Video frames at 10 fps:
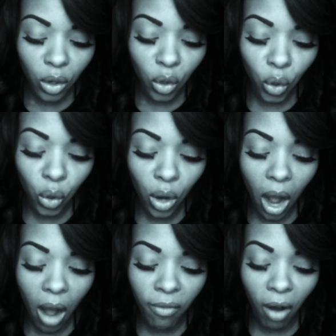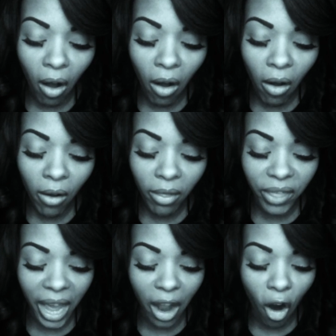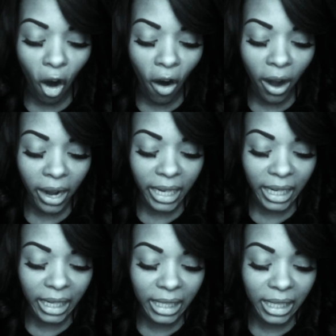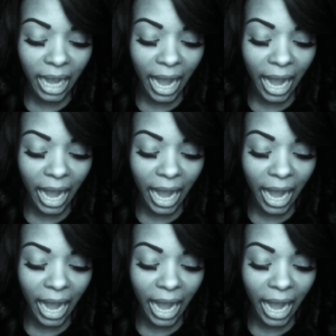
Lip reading: who of all that are is